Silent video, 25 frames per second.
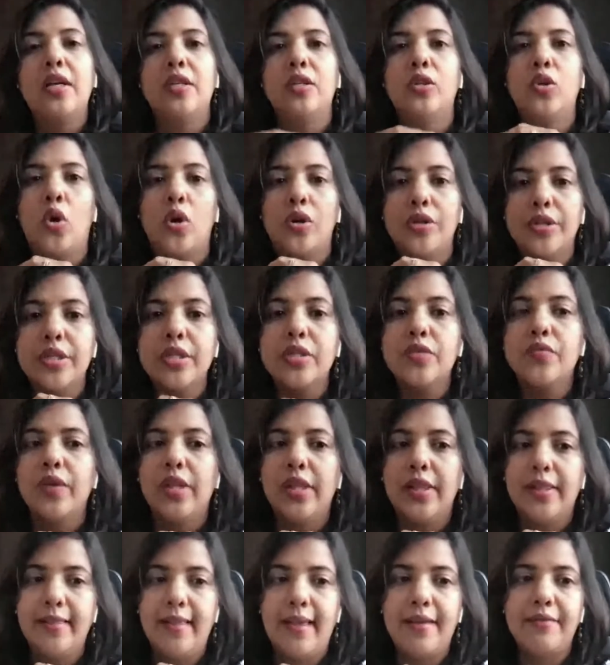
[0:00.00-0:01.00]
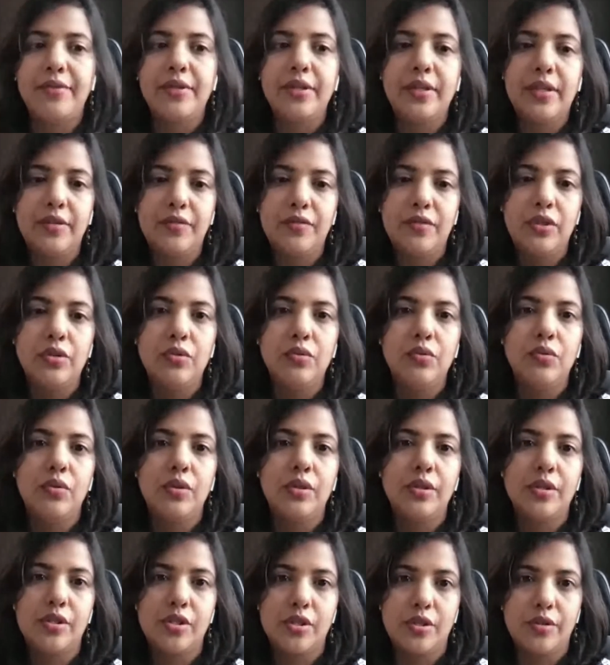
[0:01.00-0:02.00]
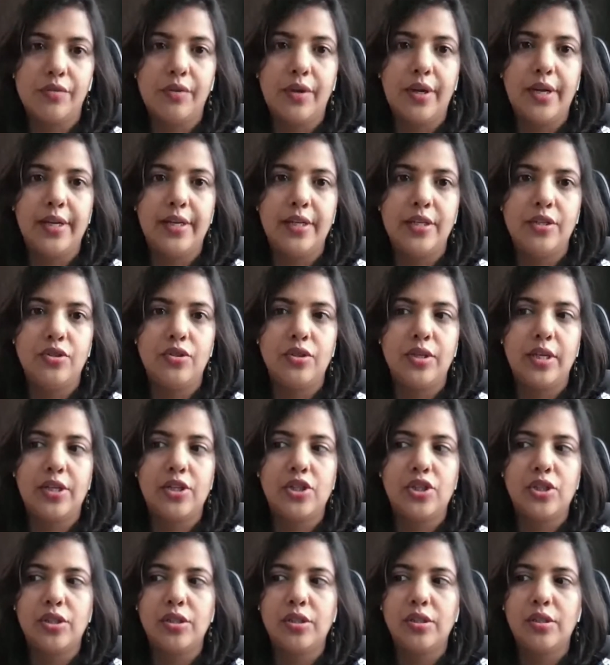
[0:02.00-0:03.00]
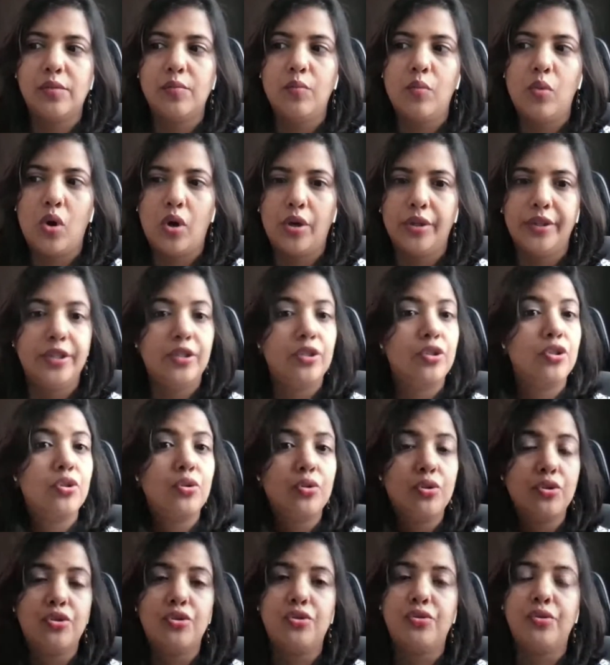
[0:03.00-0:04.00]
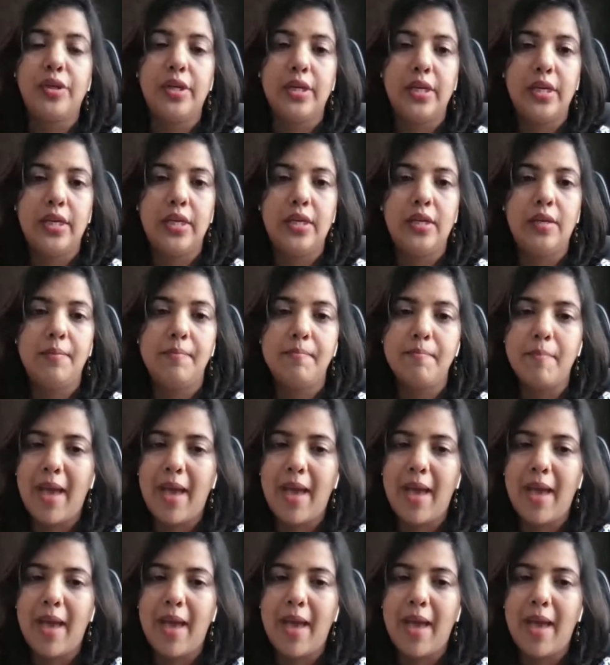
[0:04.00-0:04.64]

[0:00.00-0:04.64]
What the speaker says: Doctors will never give you a steroid injection more than 2 to 3,